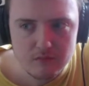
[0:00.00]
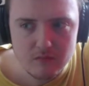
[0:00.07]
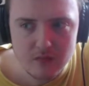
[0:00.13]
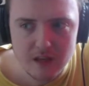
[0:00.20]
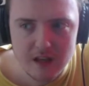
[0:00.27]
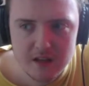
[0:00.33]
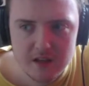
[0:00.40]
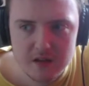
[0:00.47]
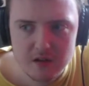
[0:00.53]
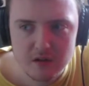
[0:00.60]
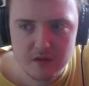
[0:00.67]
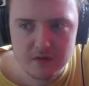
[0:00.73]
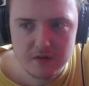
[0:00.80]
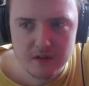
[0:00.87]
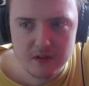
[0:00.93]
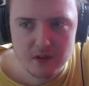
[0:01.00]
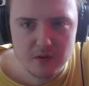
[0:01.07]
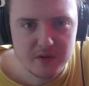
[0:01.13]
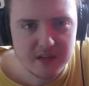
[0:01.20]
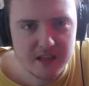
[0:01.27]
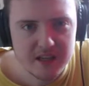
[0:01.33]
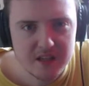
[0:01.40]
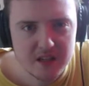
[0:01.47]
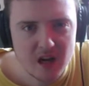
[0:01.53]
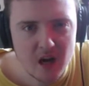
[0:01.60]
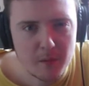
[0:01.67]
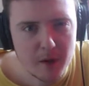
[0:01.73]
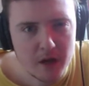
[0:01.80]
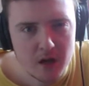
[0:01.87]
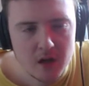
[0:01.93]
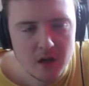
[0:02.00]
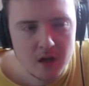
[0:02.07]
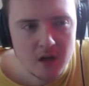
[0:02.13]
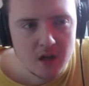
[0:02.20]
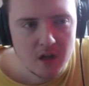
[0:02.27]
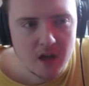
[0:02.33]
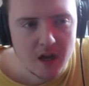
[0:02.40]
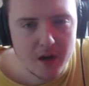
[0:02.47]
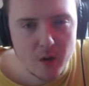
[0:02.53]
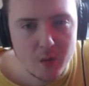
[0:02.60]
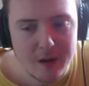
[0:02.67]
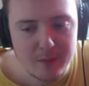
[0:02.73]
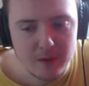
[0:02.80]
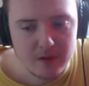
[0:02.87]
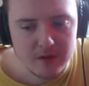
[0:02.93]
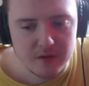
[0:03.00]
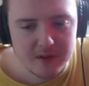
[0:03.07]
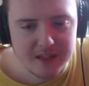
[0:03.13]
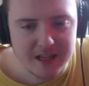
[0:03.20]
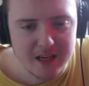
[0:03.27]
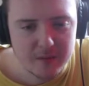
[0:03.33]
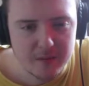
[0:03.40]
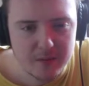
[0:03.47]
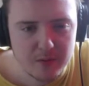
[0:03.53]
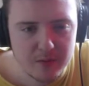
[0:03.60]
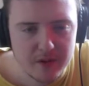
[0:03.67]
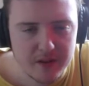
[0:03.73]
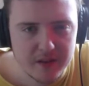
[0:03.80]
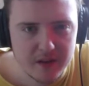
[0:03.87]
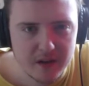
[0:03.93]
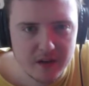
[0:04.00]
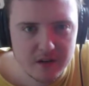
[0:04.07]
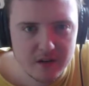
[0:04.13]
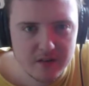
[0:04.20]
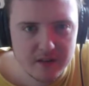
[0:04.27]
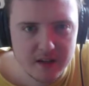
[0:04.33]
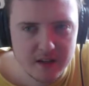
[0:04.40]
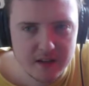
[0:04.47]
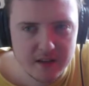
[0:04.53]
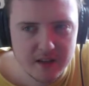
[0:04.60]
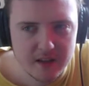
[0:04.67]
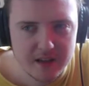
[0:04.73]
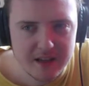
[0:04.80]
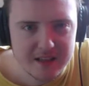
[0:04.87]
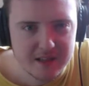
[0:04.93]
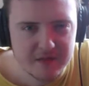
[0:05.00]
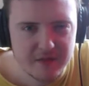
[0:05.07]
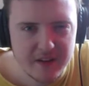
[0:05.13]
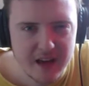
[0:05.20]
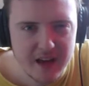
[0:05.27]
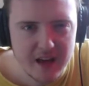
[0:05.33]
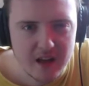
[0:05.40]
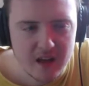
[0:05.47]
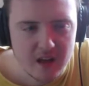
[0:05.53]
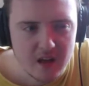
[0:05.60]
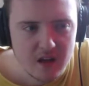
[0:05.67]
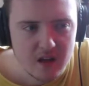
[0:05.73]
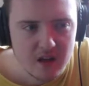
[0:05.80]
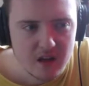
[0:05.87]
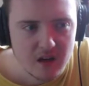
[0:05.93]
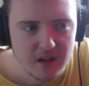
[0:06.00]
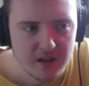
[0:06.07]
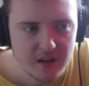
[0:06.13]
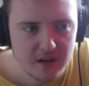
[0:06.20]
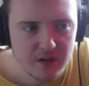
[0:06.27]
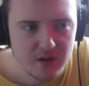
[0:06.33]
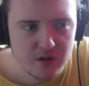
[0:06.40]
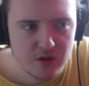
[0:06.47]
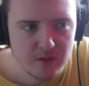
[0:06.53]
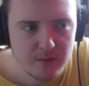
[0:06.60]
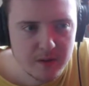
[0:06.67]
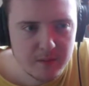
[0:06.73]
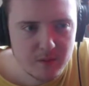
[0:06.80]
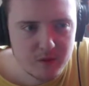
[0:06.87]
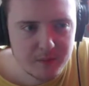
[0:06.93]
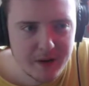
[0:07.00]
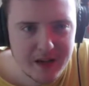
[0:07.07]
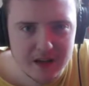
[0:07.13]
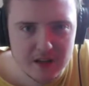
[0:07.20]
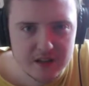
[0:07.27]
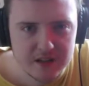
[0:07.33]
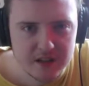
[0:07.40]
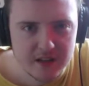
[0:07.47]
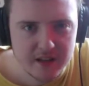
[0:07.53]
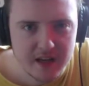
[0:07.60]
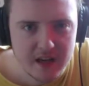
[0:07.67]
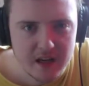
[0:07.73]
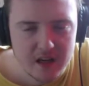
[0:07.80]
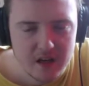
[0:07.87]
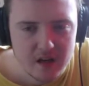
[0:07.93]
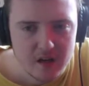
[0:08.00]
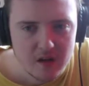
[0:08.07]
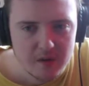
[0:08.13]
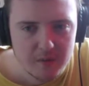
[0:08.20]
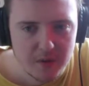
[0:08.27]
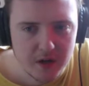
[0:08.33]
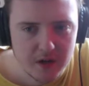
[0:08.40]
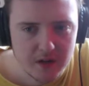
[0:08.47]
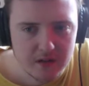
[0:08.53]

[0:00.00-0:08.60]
and sort of use it as armor and a weapon to attack people with. And I don't really think that's fair. I think you should be more balanced than that. But